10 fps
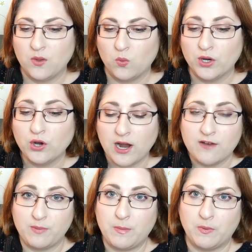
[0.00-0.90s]
We're
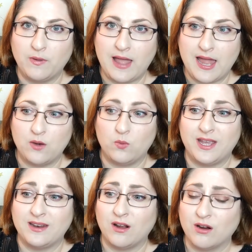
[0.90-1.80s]
creative people and we
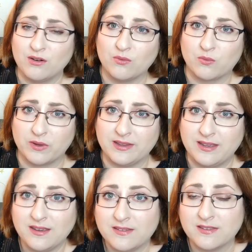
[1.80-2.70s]
get hurt
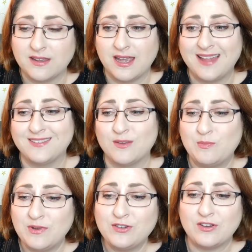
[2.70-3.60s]
really easily, and
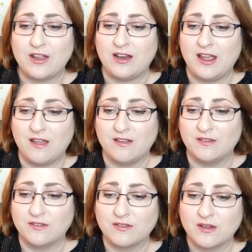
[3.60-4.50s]
submission
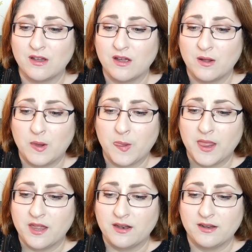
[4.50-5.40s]
is...
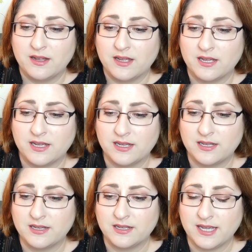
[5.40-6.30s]
Uh,
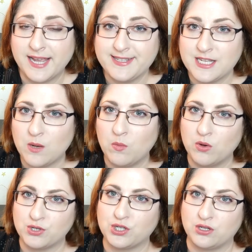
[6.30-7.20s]
it's an
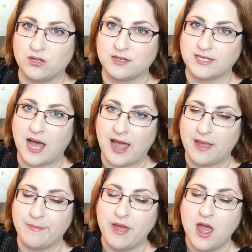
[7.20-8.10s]
emotional
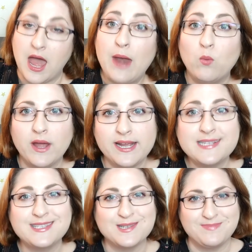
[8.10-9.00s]
time. And what
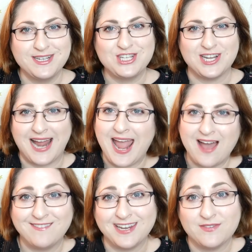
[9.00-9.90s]
is submission? I
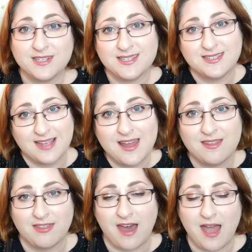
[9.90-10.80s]
haven't even
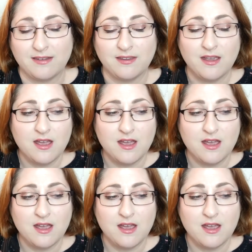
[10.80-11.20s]
said that.